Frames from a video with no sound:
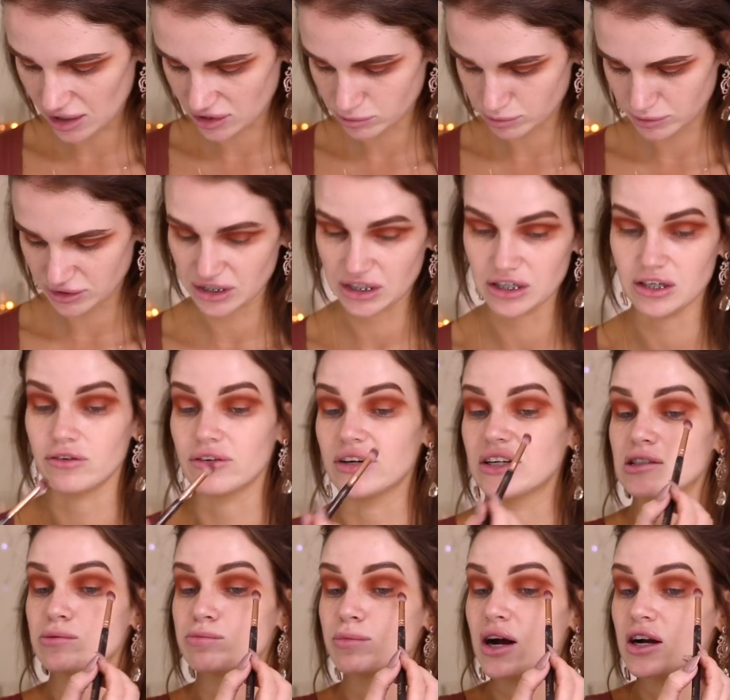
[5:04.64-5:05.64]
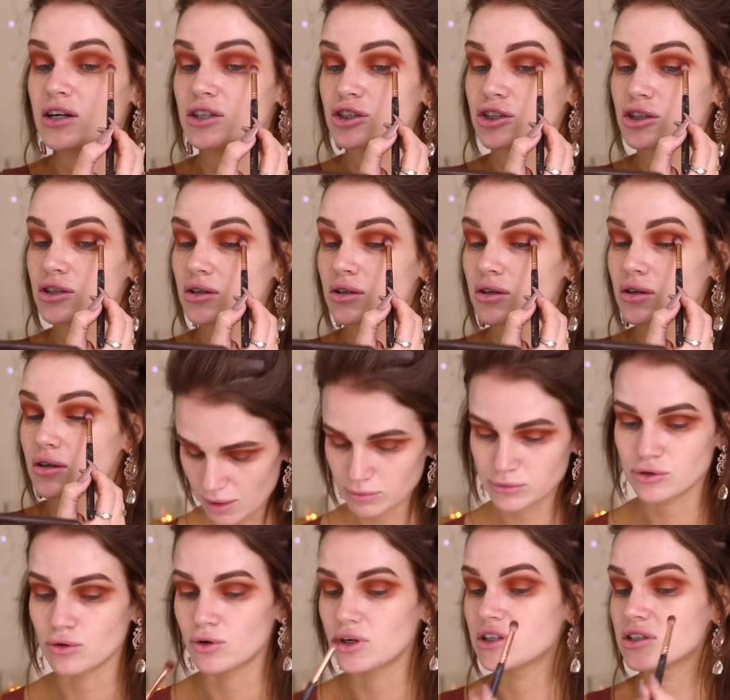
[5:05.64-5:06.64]
Luxe Petite Crease Brush.
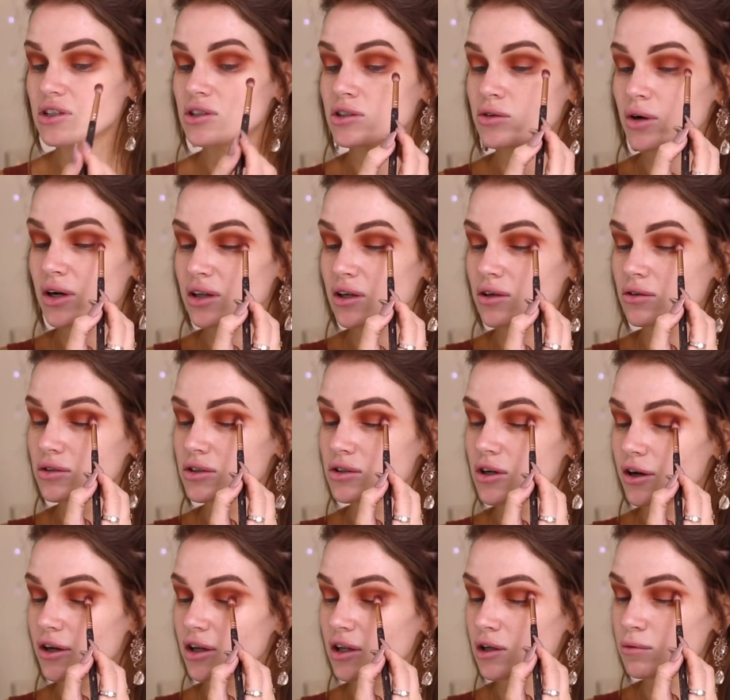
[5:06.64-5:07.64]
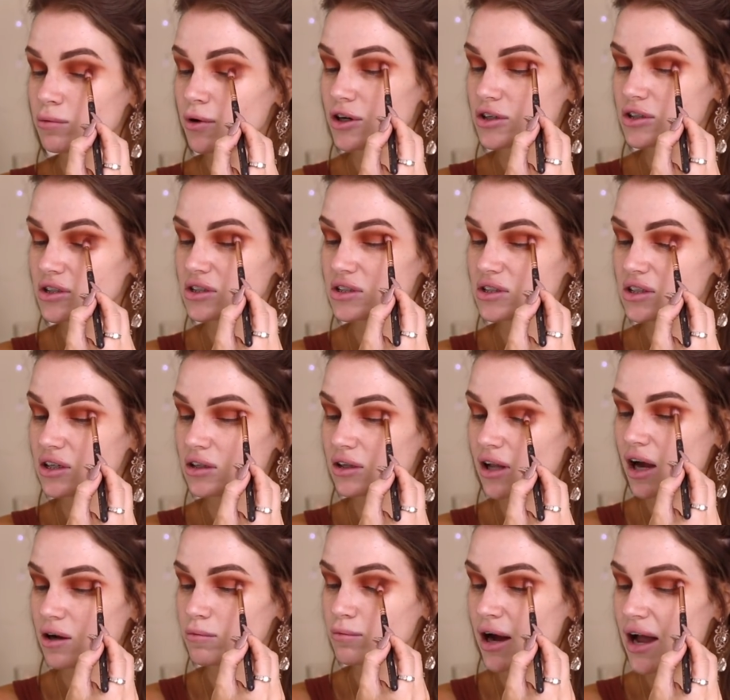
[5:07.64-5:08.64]
I'm sort of just doing little circular motions in
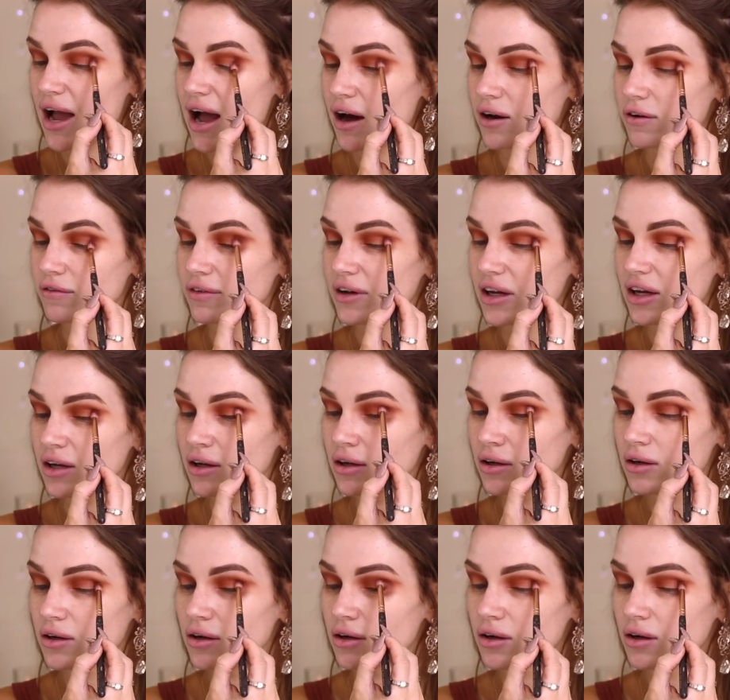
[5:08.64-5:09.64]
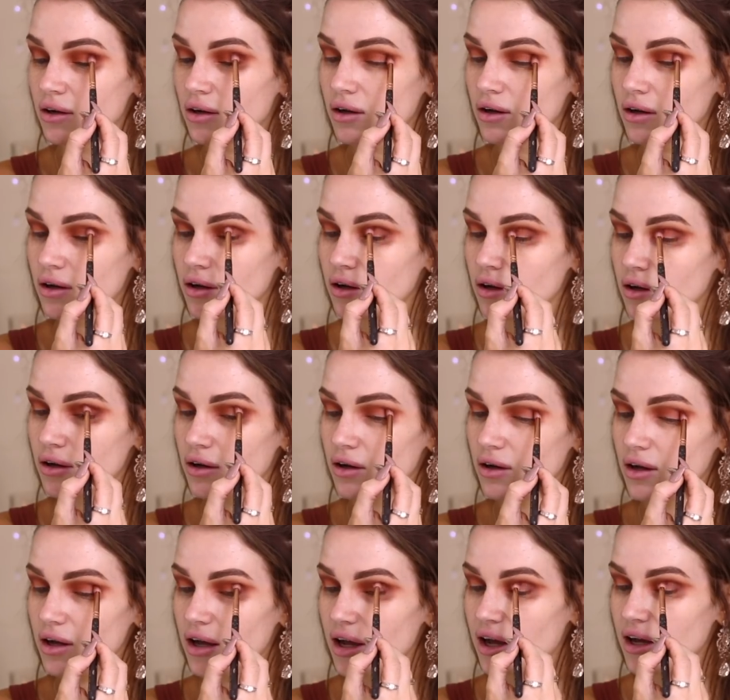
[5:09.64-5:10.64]
like my outer V.
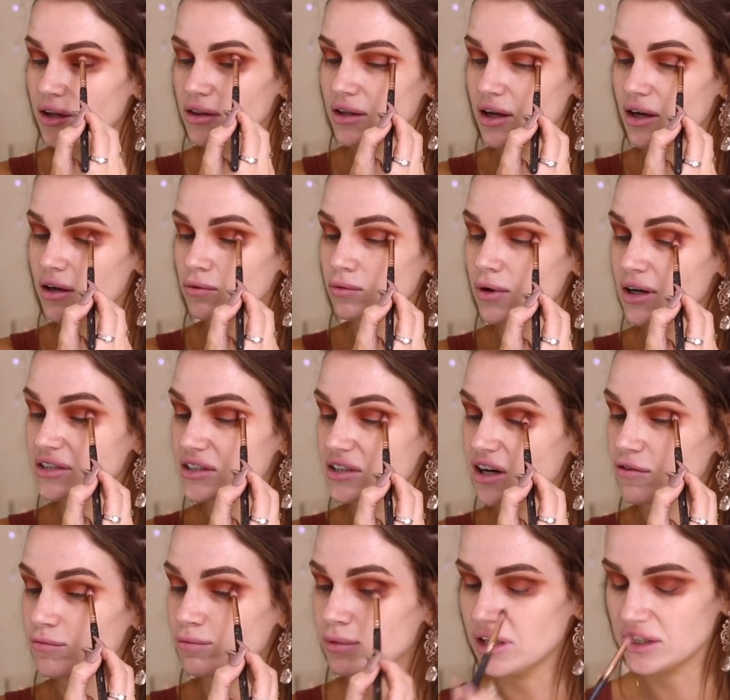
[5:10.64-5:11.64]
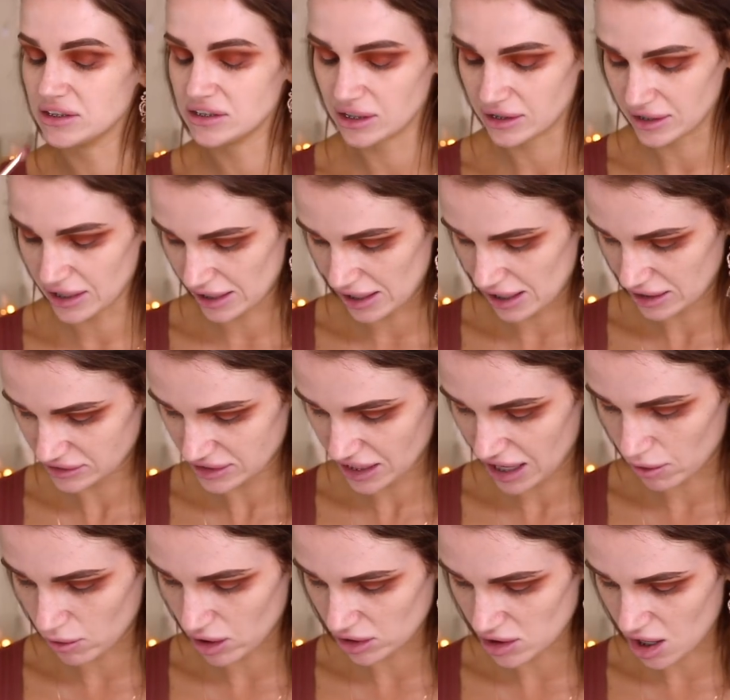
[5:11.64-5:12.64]
And then once I've blended that out to
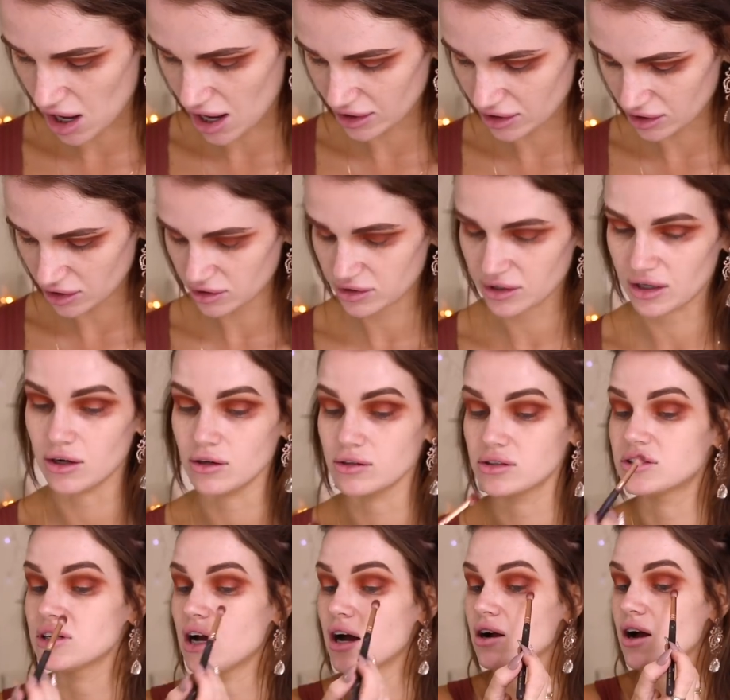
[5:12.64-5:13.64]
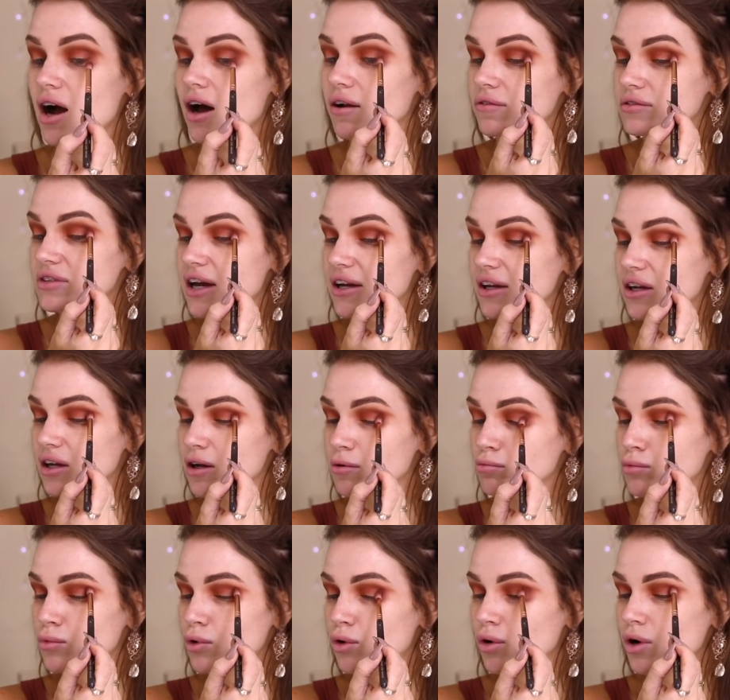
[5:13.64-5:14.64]
how I like it, then I'll start kind of taking
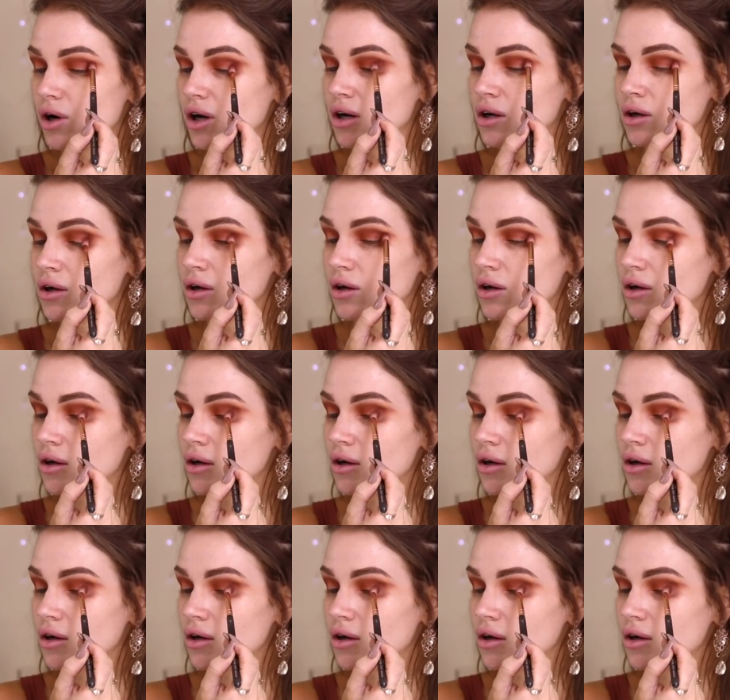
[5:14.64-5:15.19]
it more